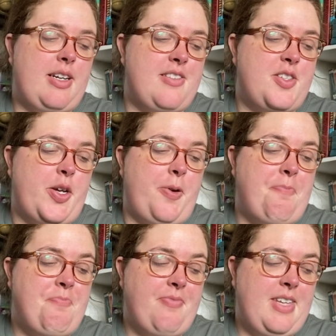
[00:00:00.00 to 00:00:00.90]
And so
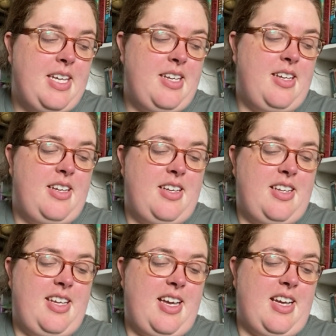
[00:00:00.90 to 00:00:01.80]

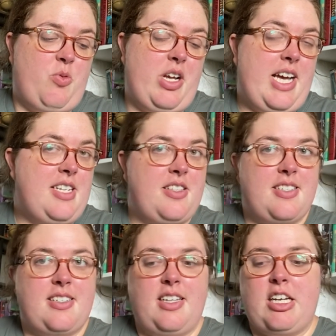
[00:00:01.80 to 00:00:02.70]
yeah, I want to add to this
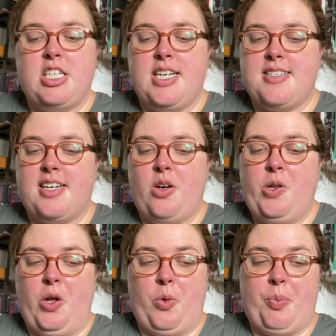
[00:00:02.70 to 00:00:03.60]
collection as I go
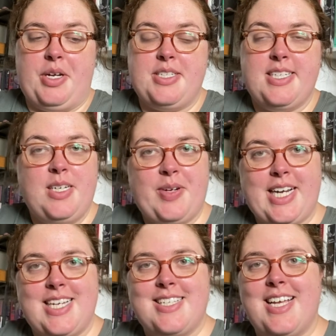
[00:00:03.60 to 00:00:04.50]
along. But anyway,
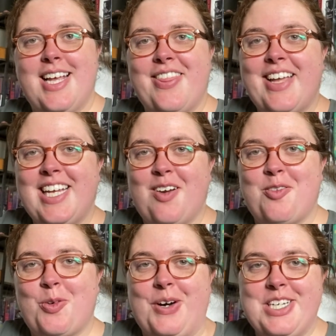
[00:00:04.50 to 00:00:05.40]
guys, thank y'all
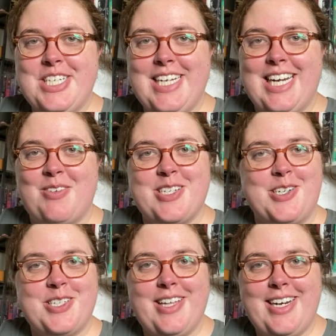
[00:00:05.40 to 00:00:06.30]
for watching, and I will talk
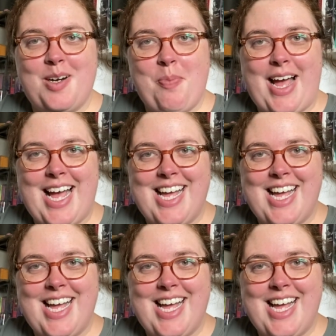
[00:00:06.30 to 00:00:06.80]
to you later. Bye.